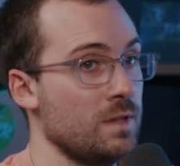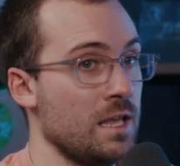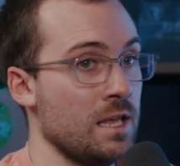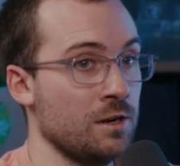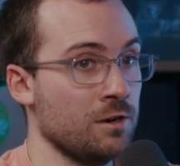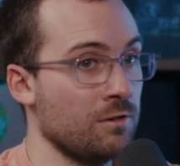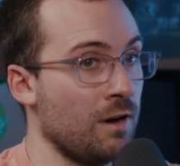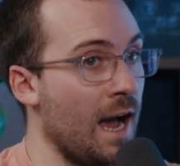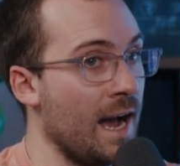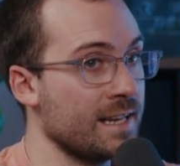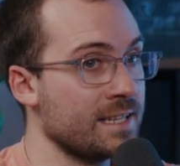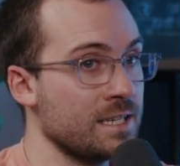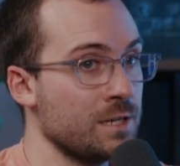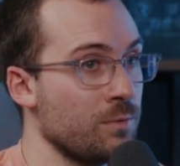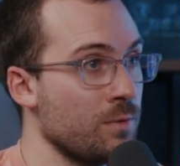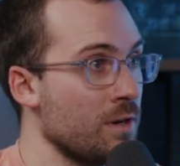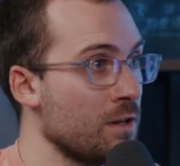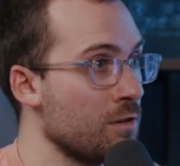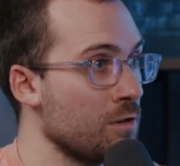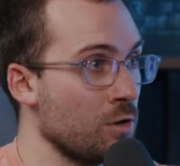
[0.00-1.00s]

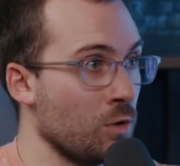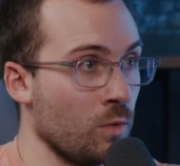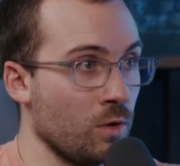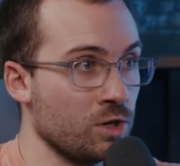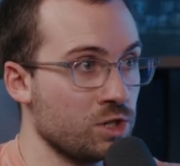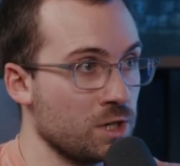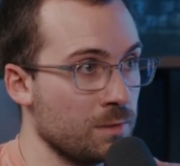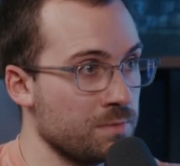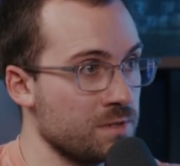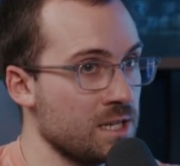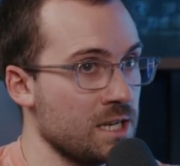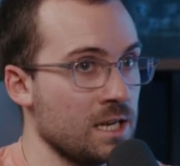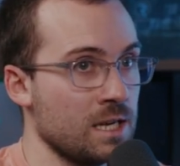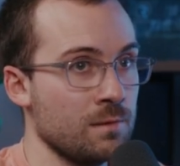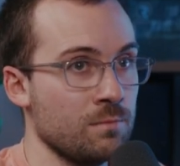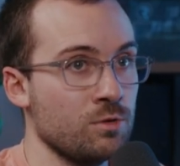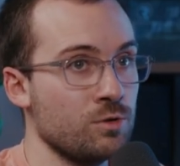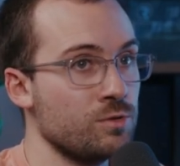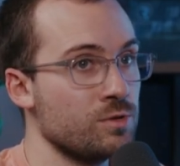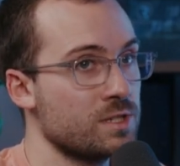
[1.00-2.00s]
interacting with your worship
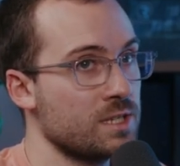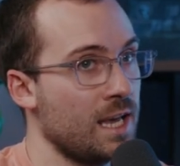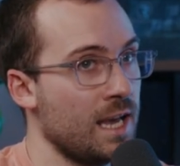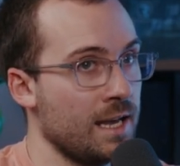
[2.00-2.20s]
team, who's